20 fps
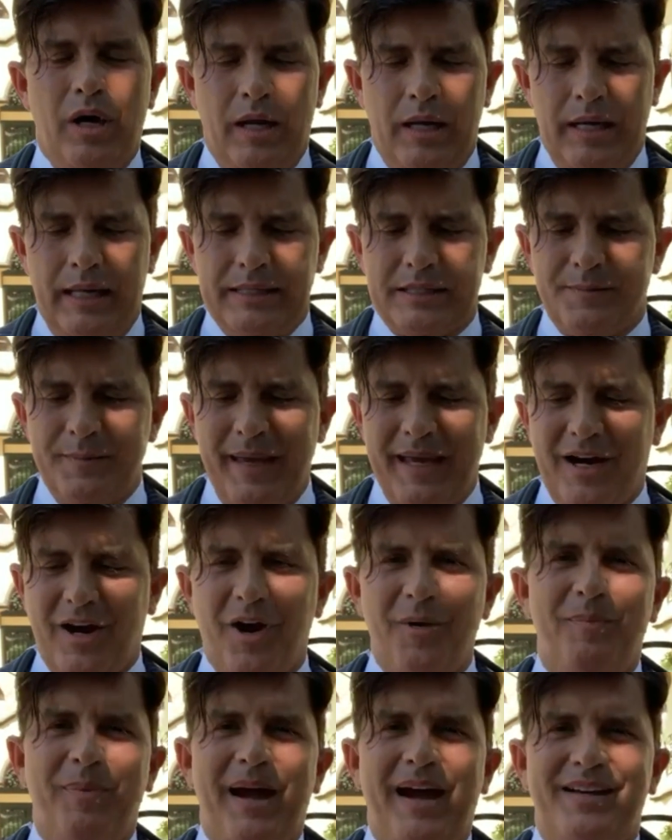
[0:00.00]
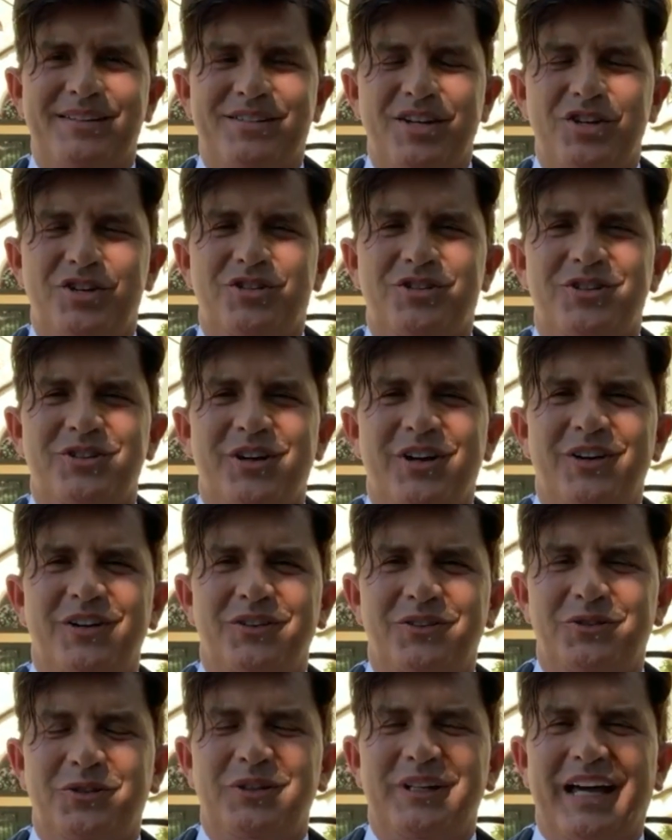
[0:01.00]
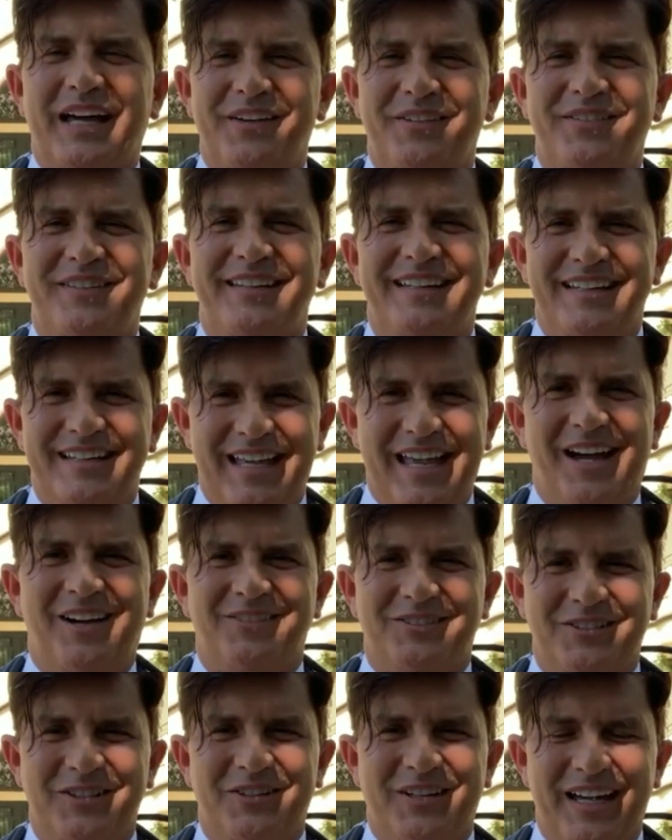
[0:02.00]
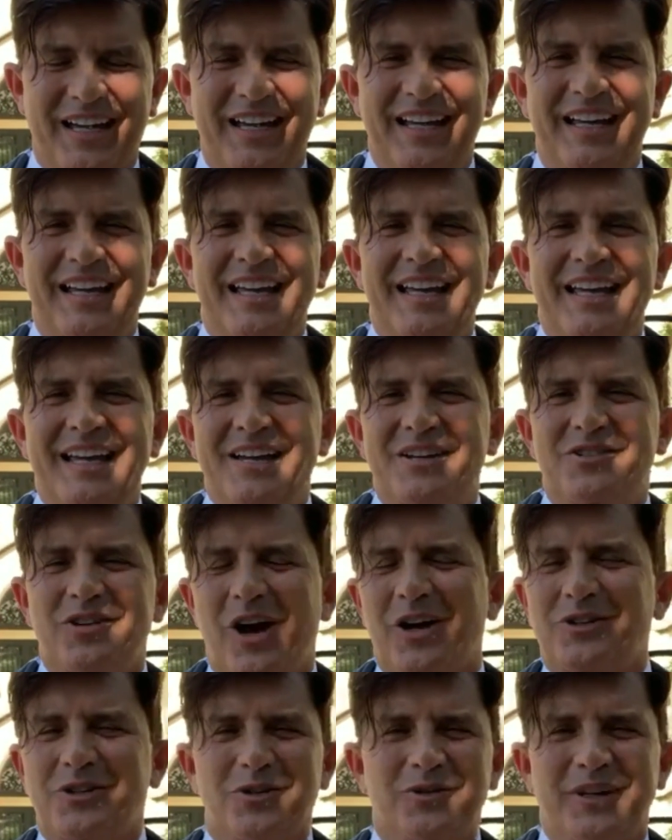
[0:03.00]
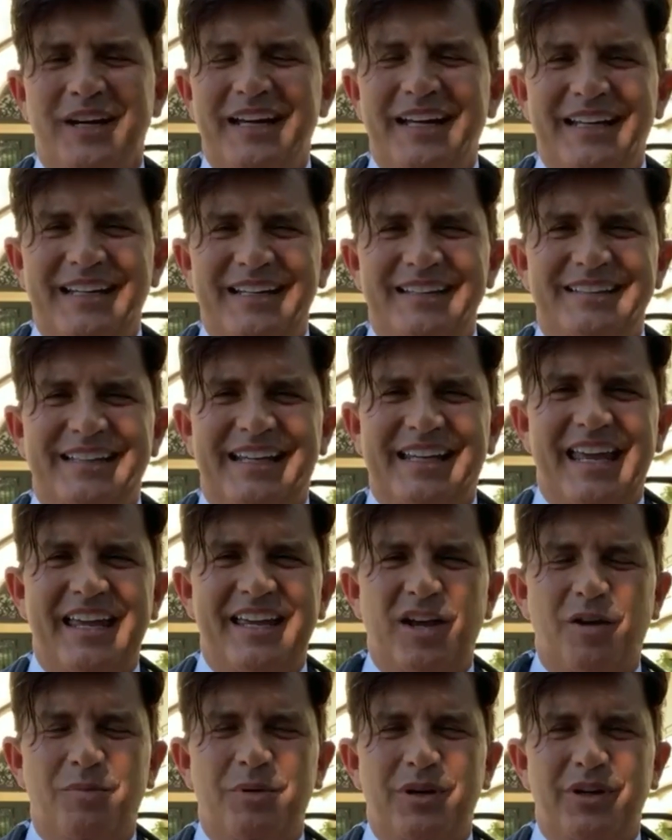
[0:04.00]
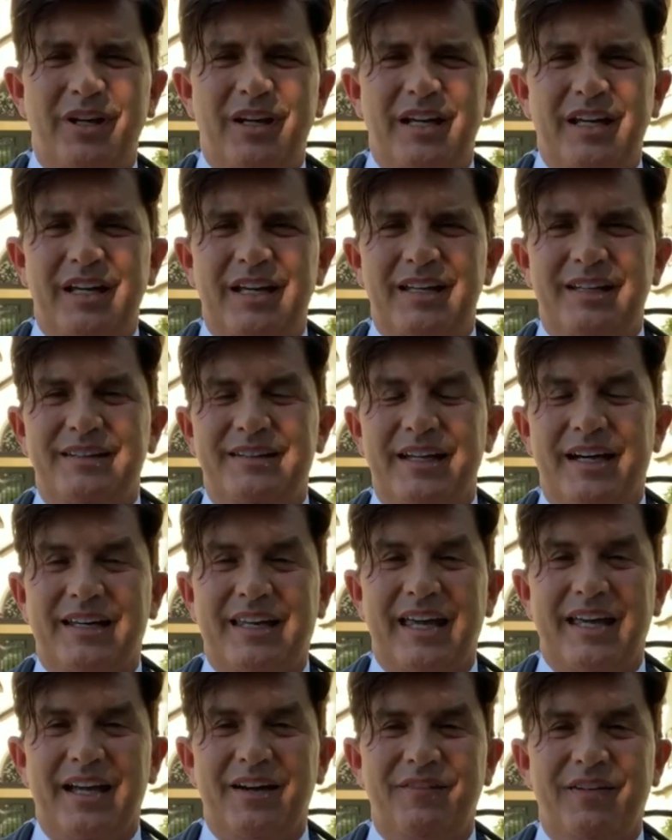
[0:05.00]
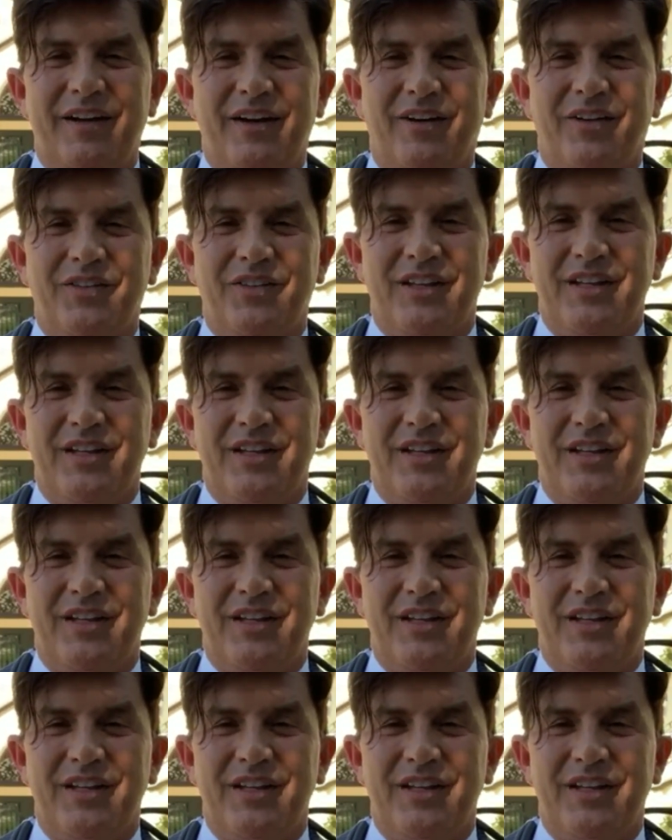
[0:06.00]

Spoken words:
let's make our passage through life count. Okay, Dr. Ray, the King of Beauty, the King of Health.